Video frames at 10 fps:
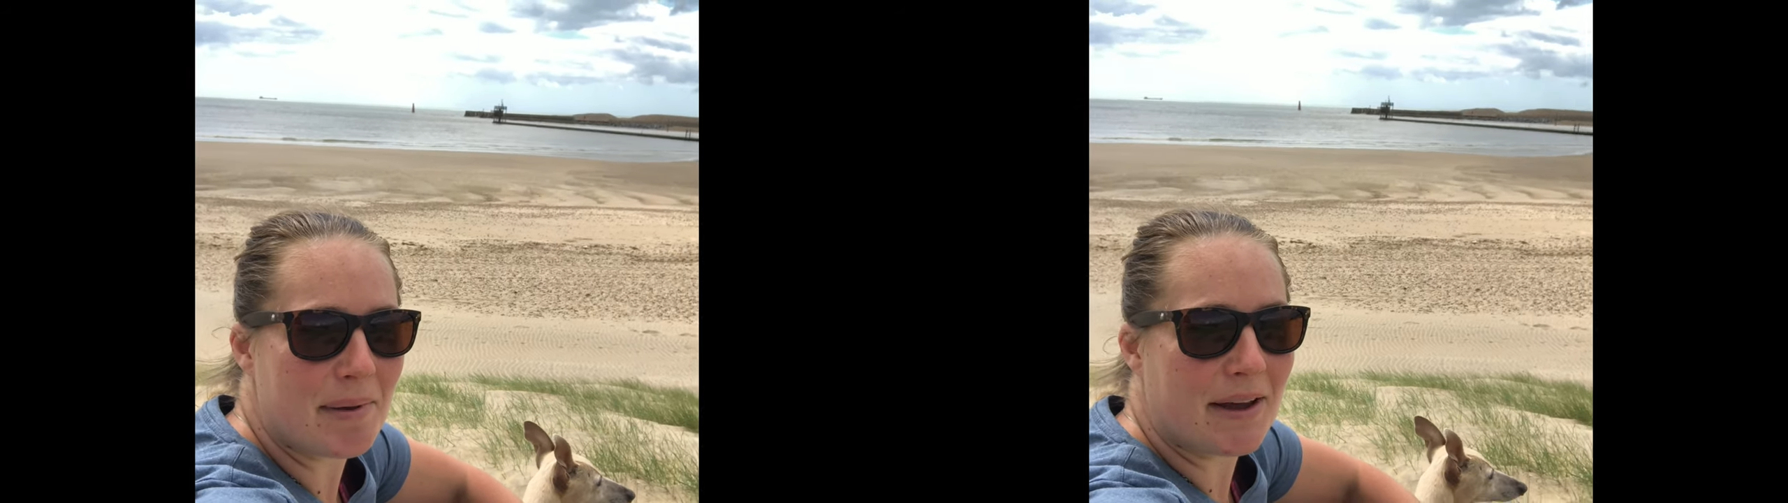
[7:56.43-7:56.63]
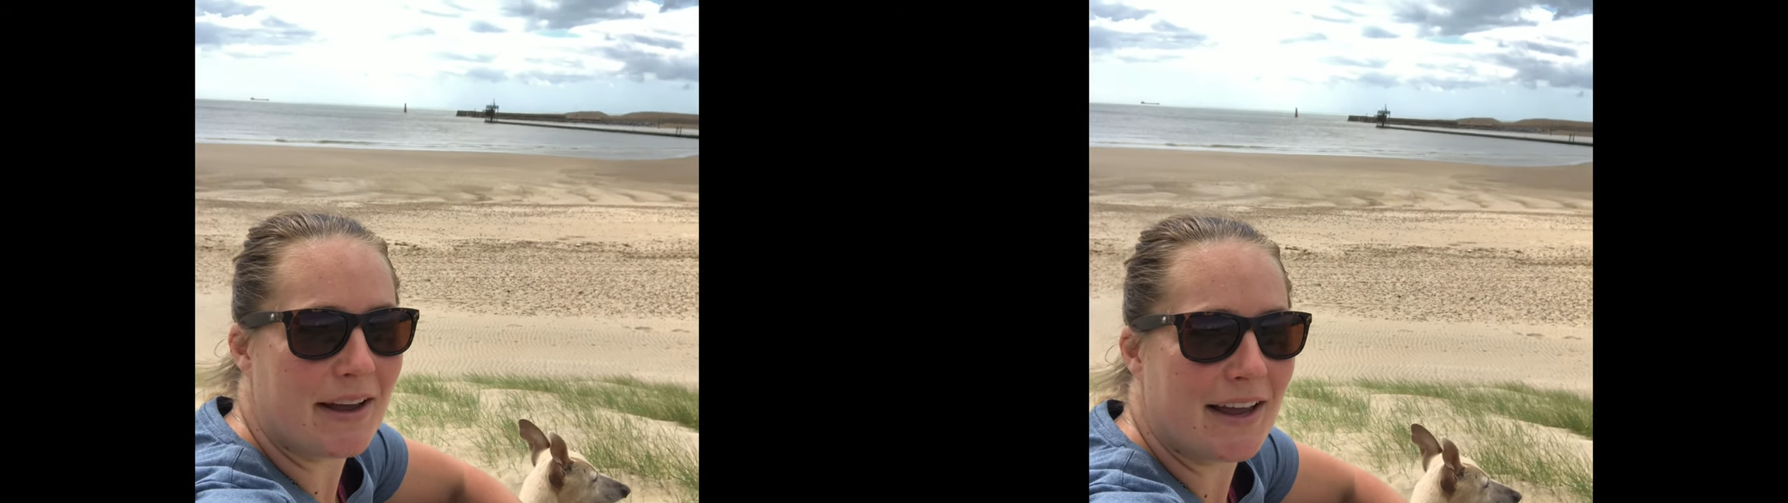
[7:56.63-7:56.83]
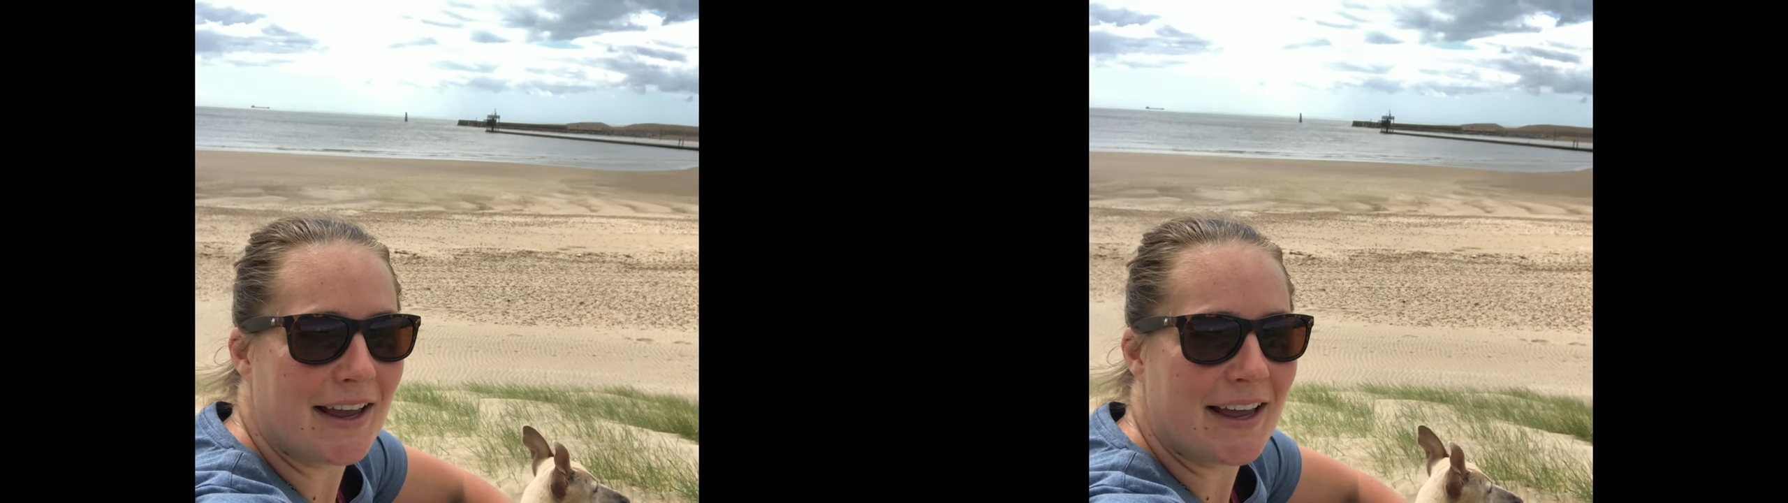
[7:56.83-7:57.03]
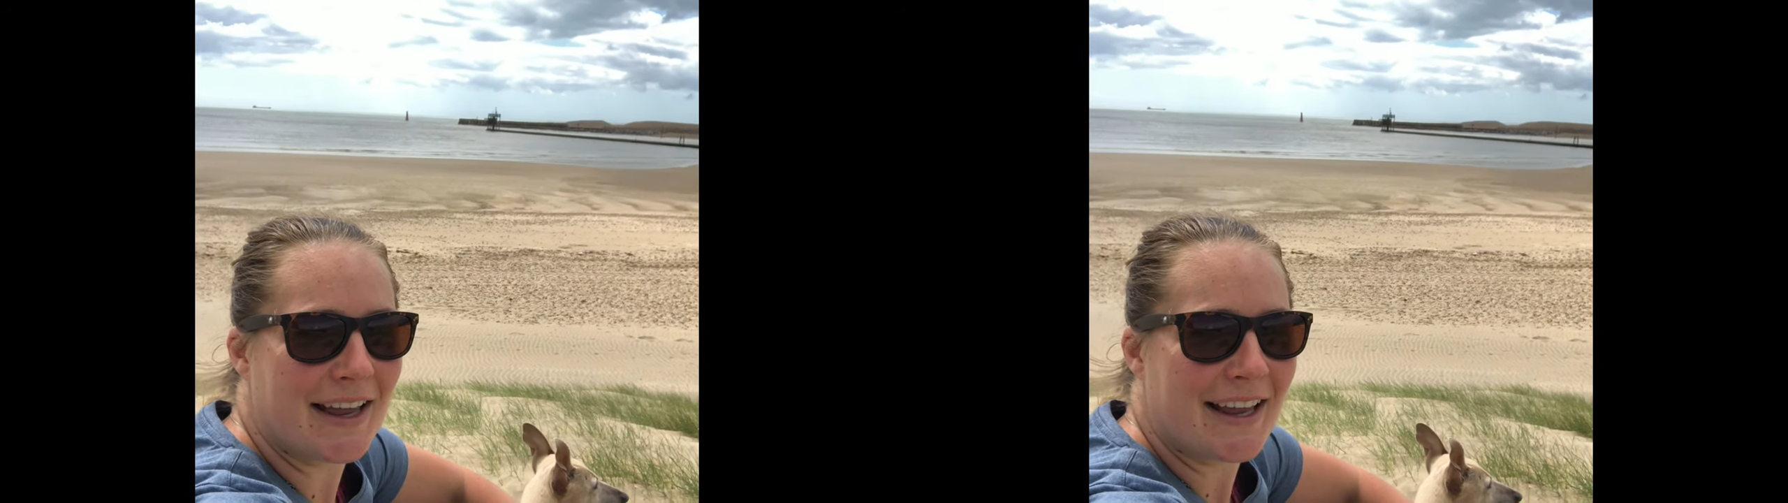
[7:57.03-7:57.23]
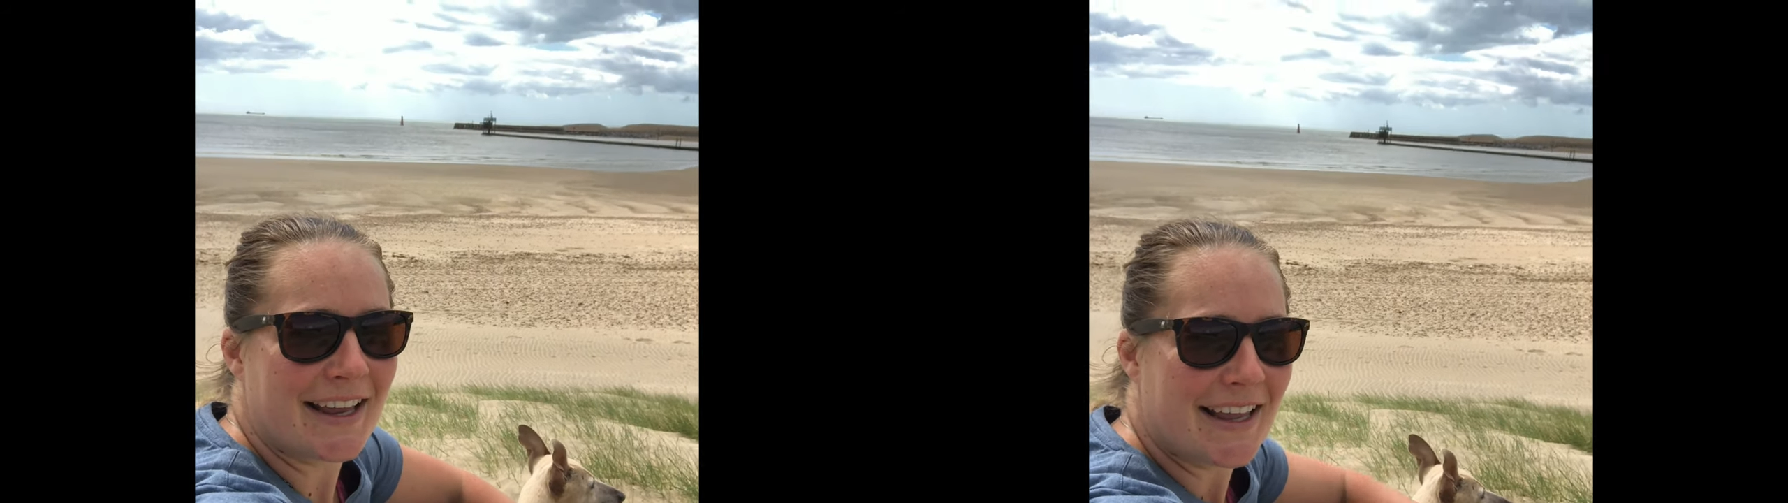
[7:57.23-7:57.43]
Canberra.
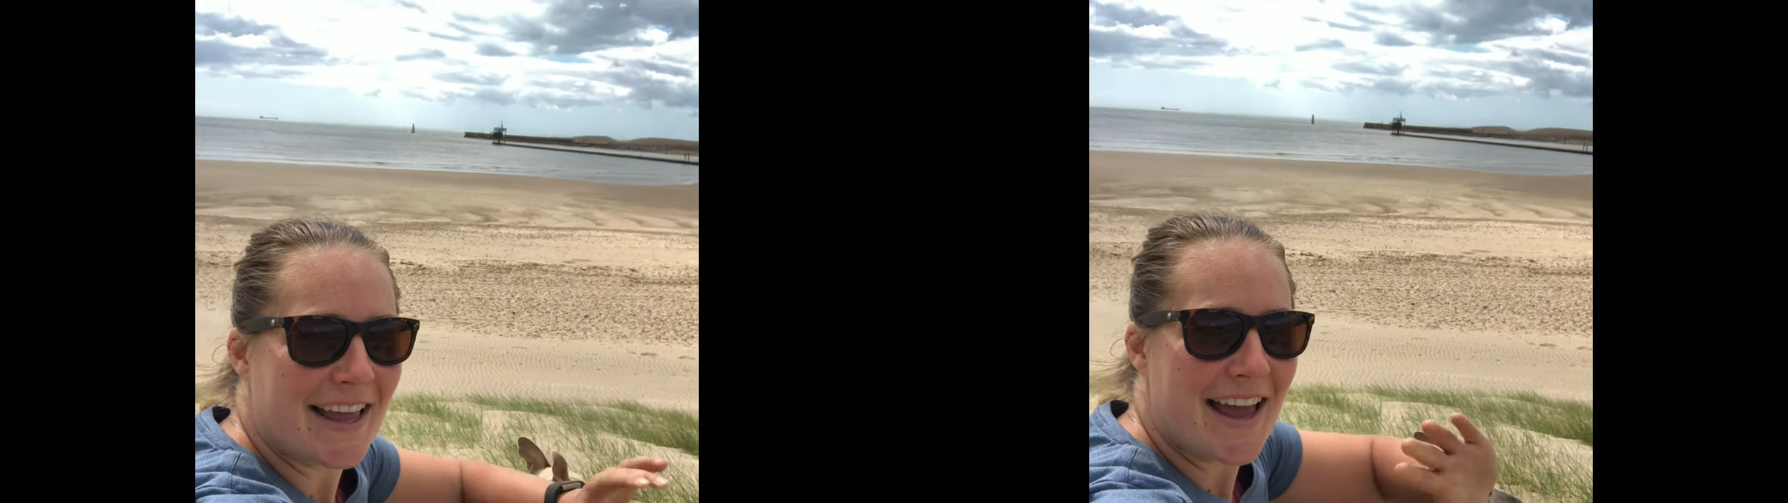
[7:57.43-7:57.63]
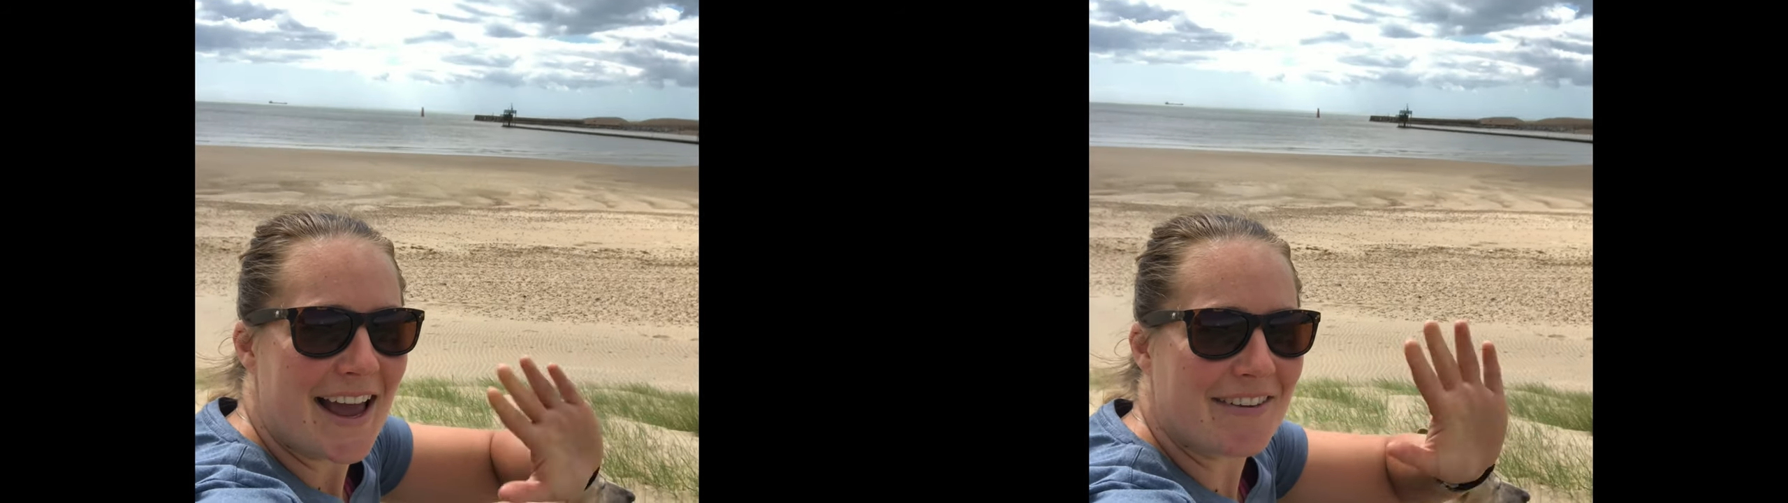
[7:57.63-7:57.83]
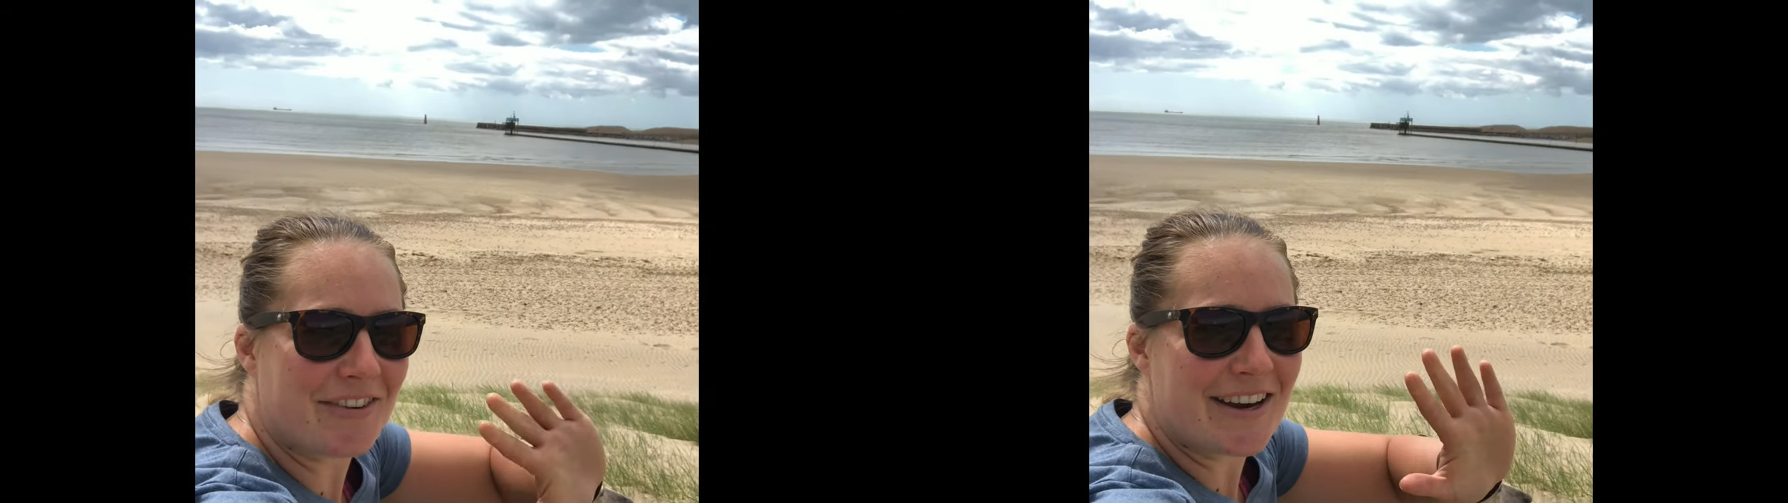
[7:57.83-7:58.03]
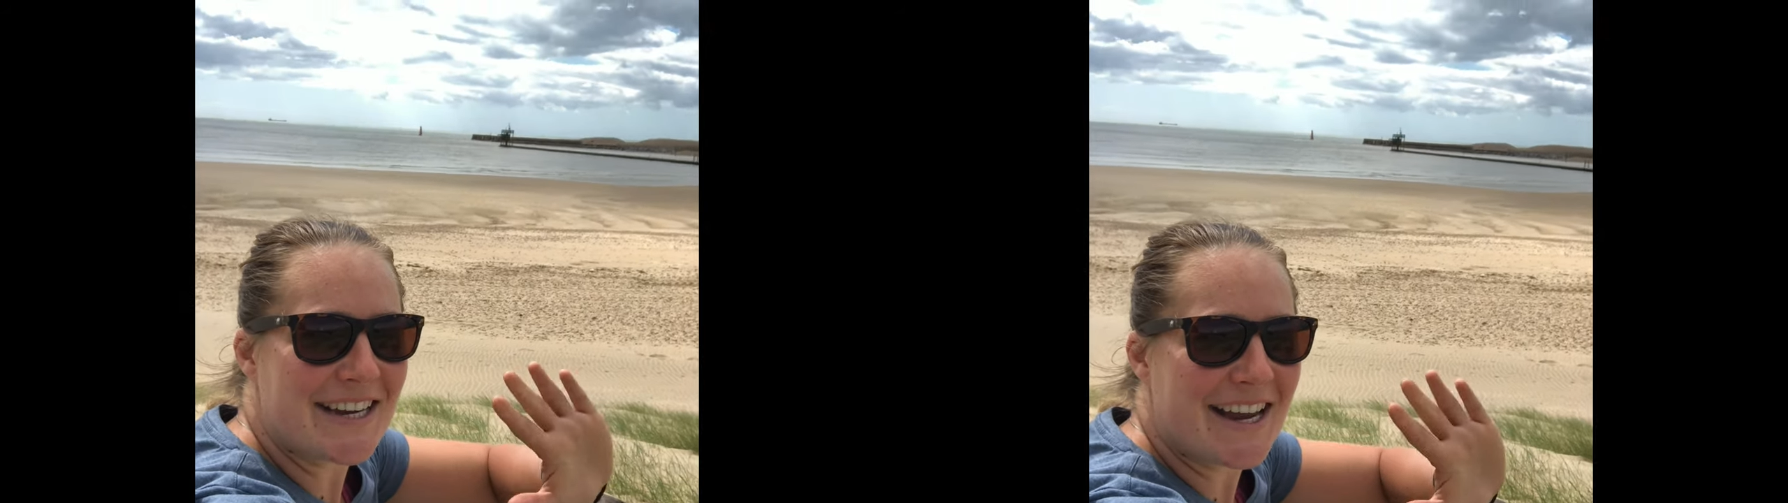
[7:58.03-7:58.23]
Have